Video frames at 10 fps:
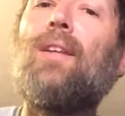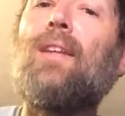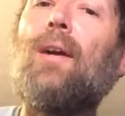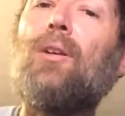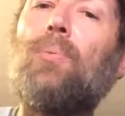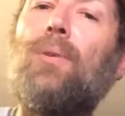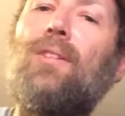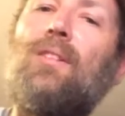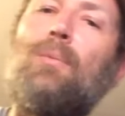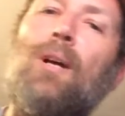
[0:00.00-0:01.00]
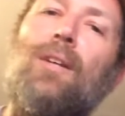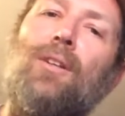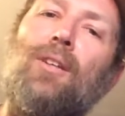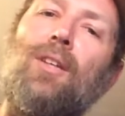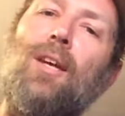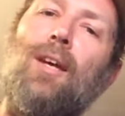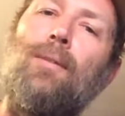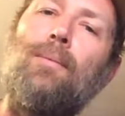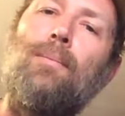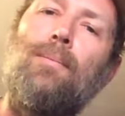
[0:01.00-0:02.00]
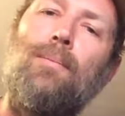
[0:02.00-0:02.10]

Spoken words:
Now we're going to play D minor again,